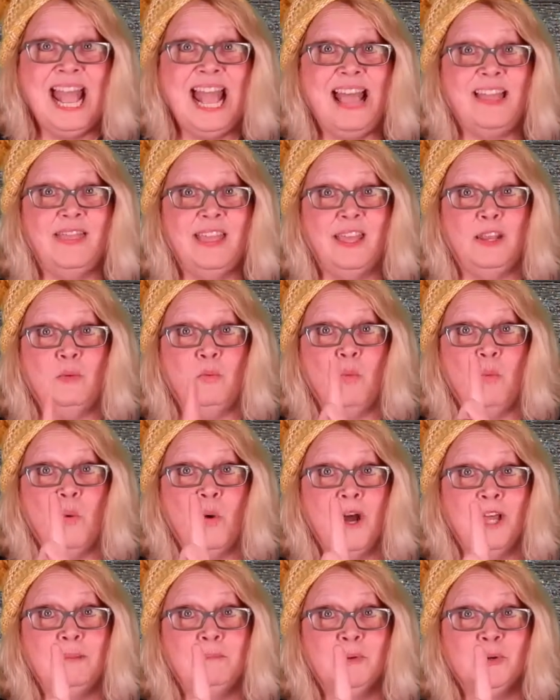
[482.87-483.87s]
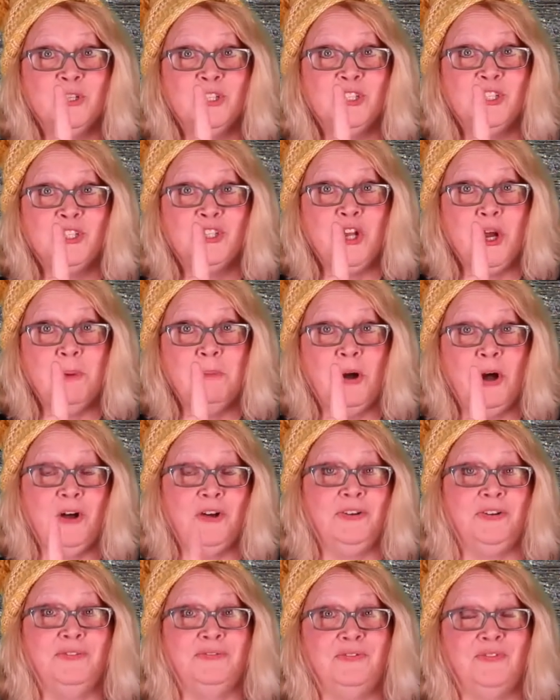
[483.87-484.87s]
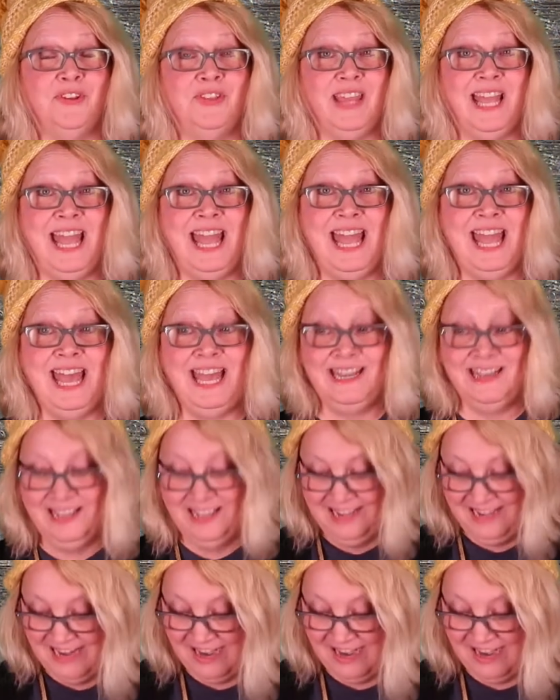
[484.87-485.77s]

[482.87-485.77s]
And then one more snowball for the head.